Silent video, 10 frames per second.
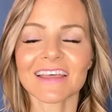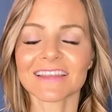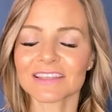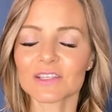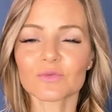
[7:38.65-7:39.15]

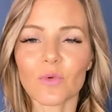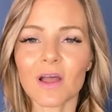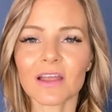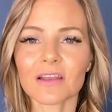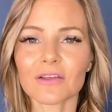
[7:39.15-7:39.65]
This is
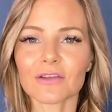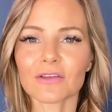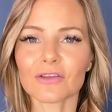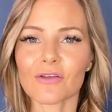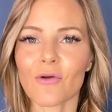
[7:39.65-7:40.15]
what
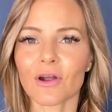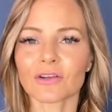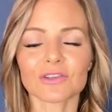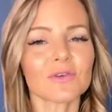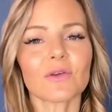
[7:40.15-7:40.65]

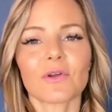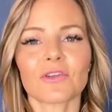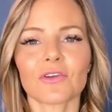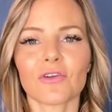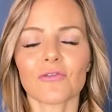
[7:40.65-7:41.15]
you're doing
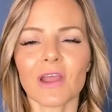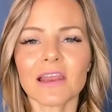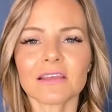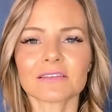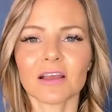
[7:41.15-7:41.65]
when you're
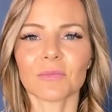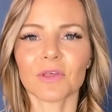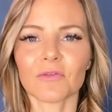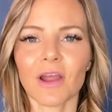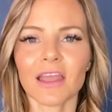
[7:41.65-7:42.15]
creating
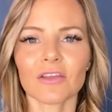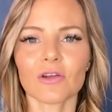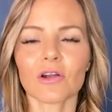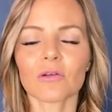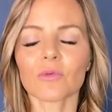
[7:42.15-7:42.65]
something, right?
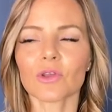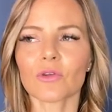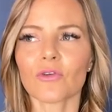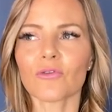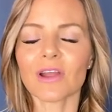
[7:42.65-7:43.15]
Your
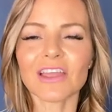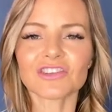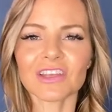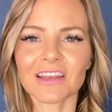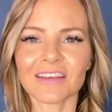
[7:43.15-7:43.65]

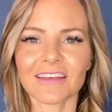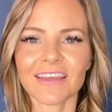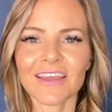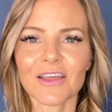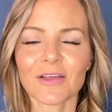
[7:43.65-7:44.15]
creation.